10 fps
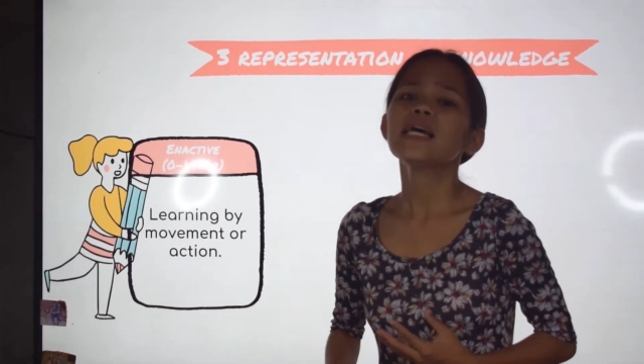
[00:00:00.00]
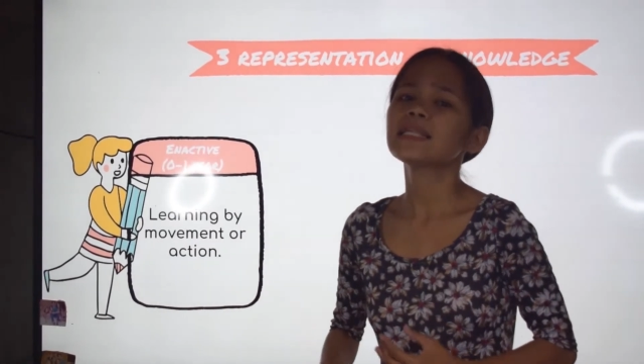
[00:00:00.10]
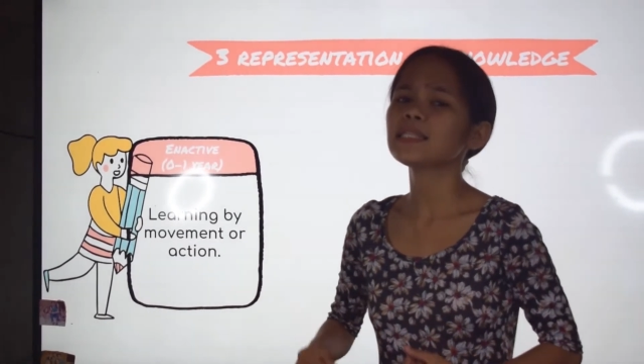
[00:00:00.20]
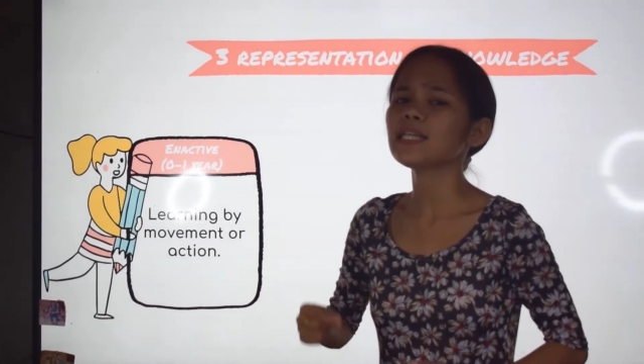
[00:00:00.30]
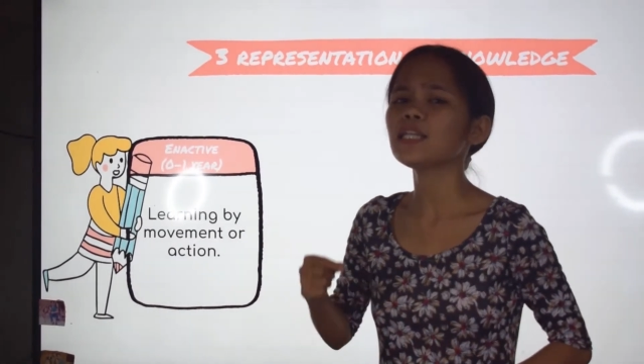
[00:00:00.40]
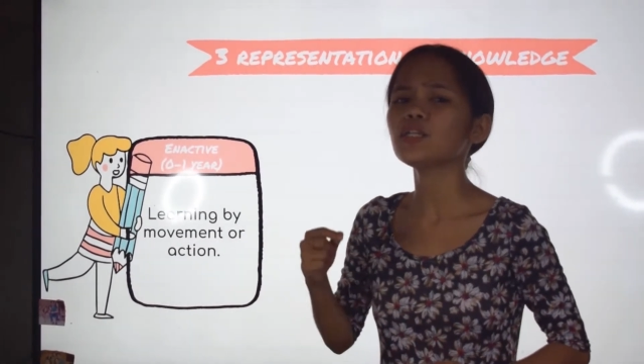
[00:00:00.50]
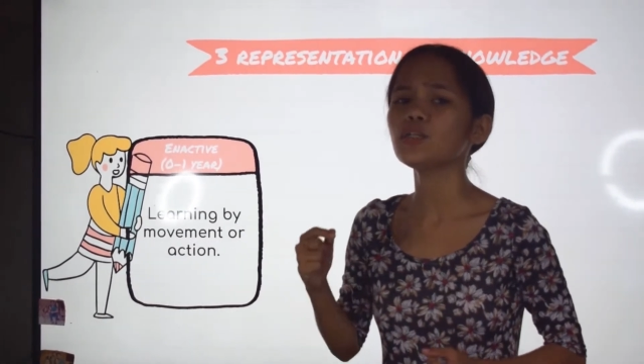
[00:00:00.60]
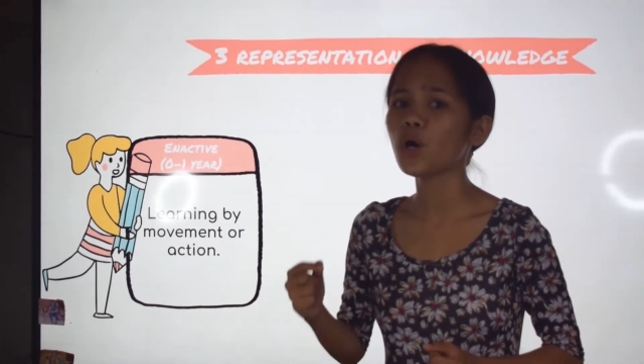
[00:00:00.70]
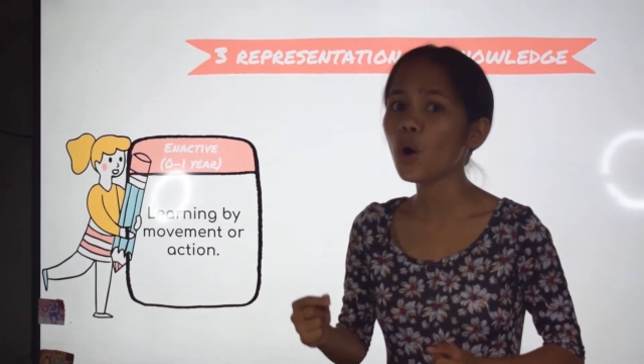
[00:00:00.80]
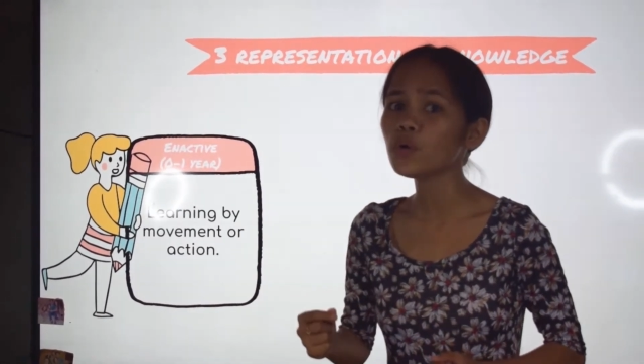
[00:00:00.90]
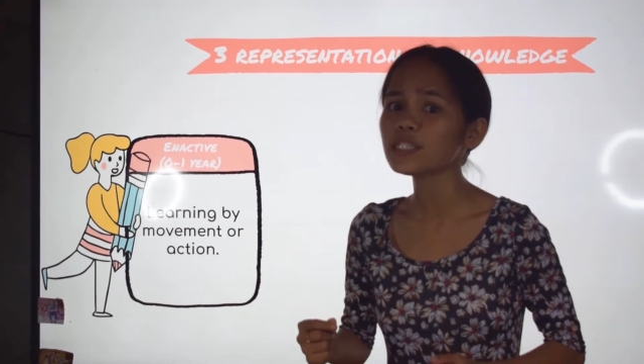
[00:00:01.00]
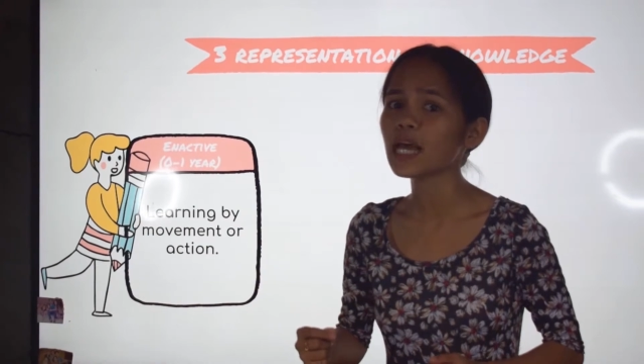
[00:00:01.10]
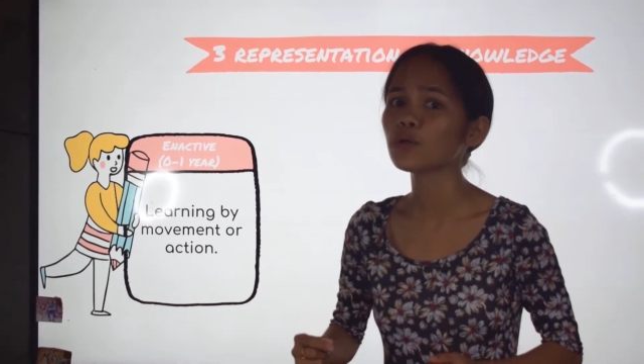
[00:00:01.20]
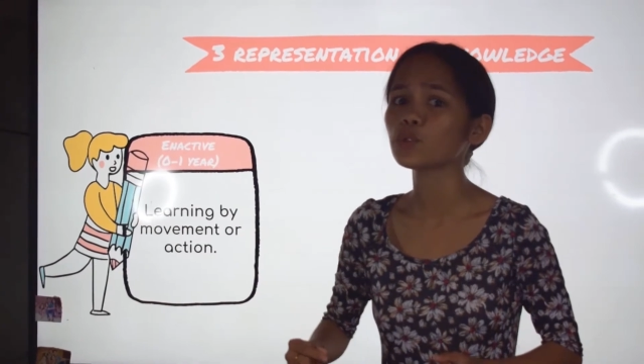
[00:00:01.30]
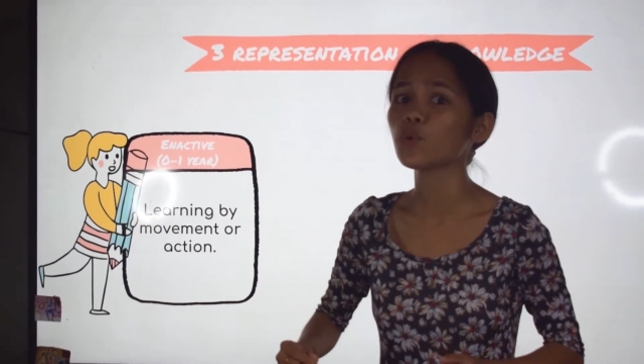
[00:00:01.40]
that he knows
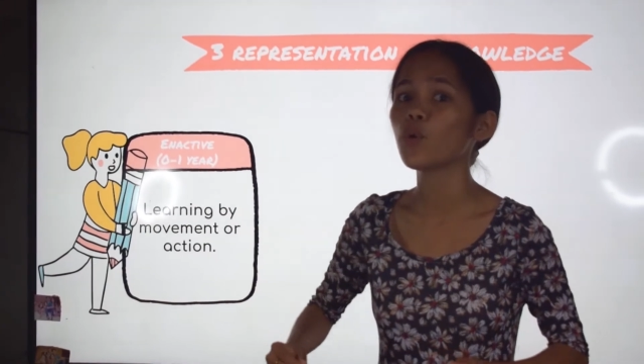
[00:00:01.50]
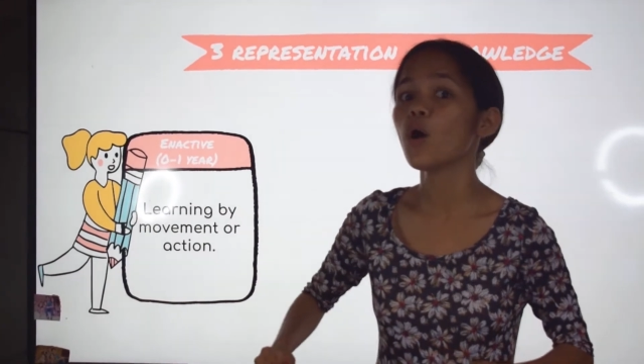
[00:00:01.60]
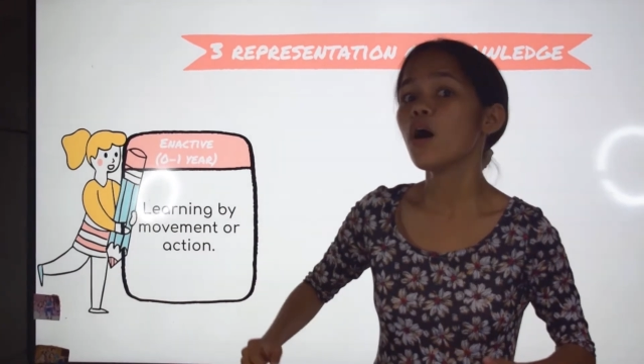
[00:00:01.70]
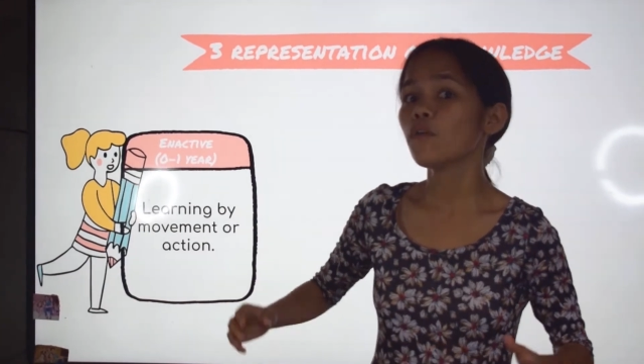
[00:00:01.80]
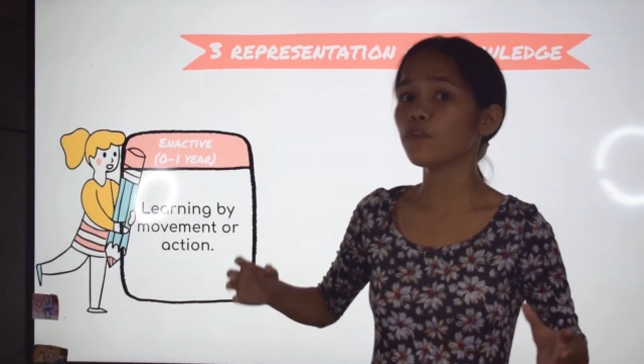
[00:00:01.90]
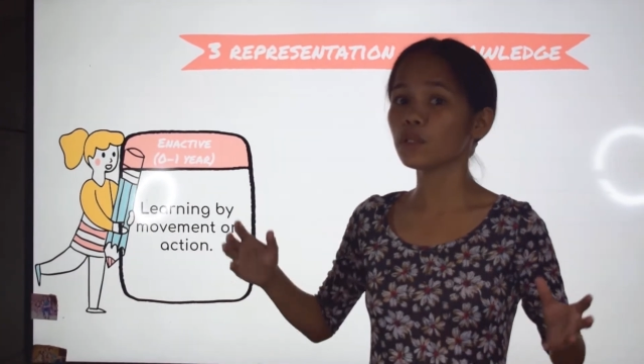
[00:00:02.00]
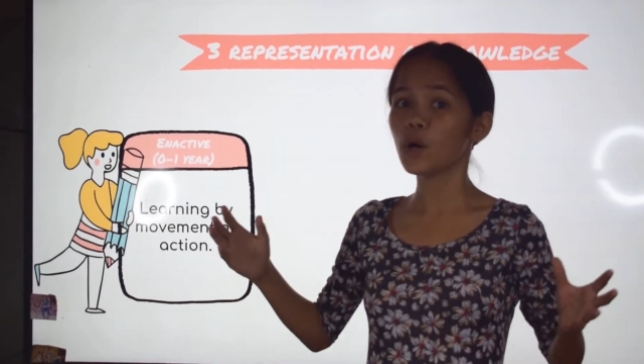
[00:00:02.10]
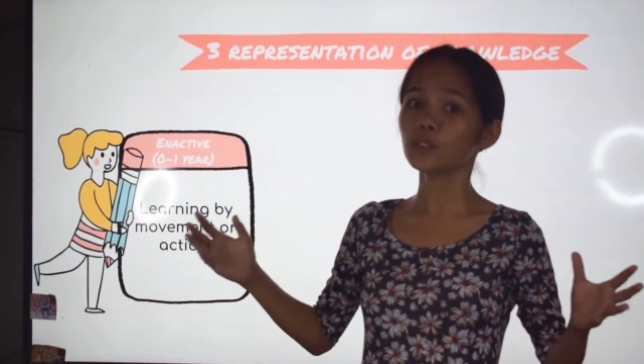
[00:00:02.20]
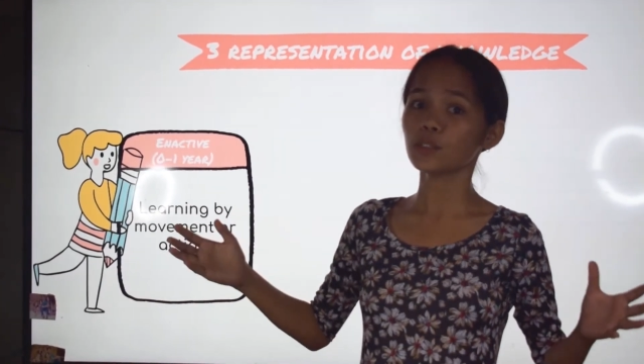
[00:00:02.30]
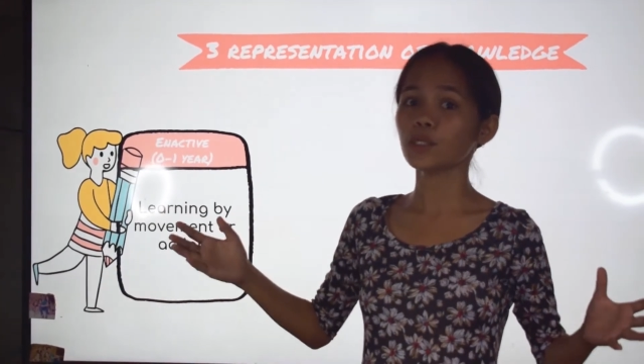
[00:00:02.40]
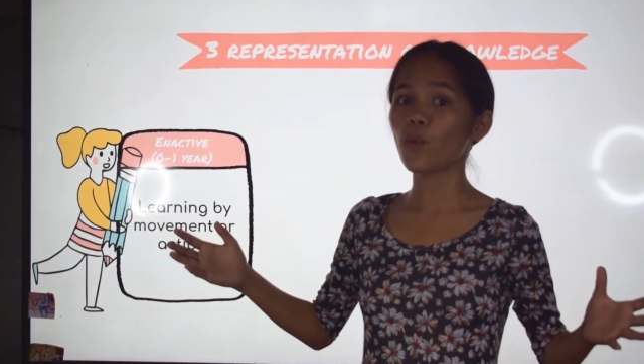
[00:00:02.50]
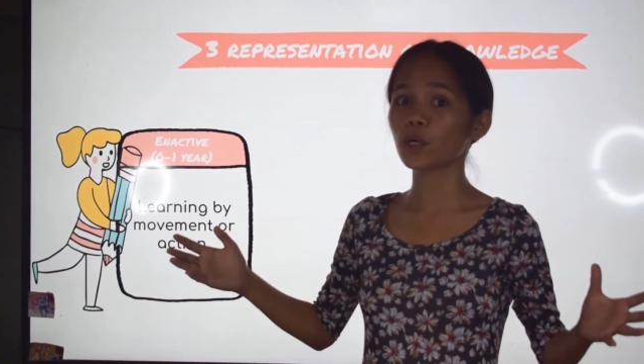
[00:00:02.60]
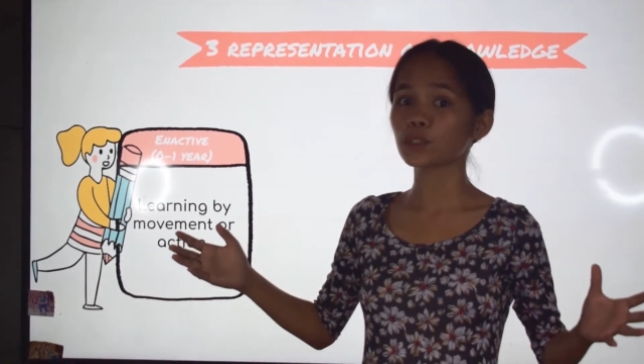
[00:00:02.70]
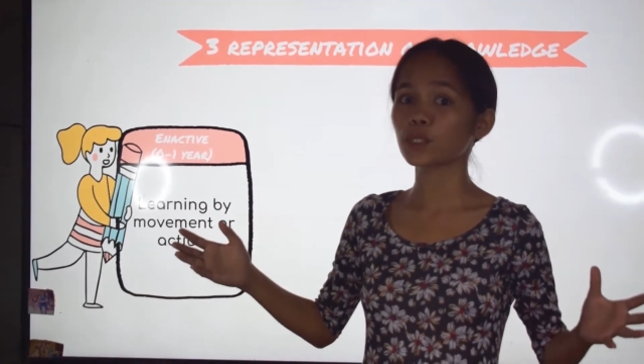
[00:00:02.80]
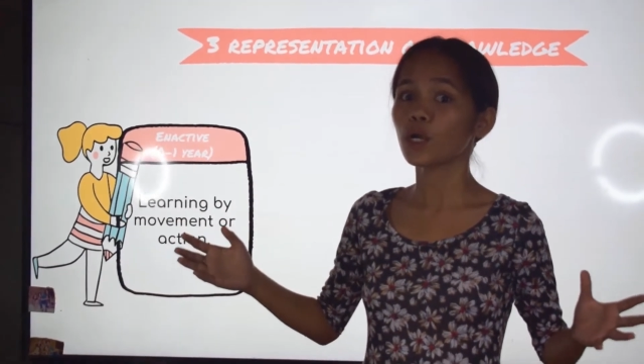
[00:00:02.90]
how to float in the
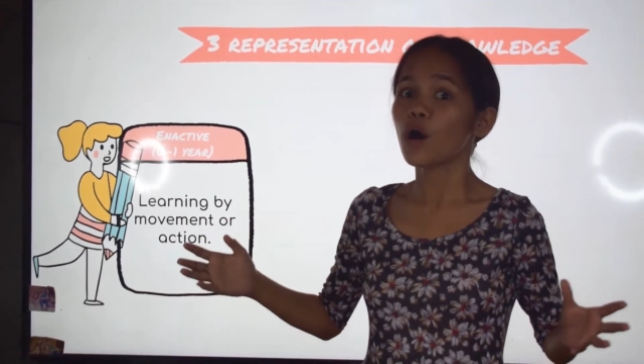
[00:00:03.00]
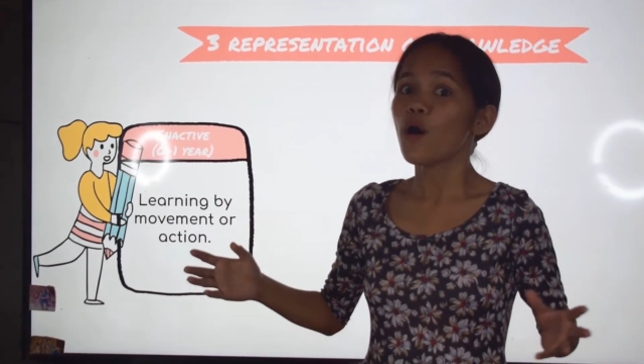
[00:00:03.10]
water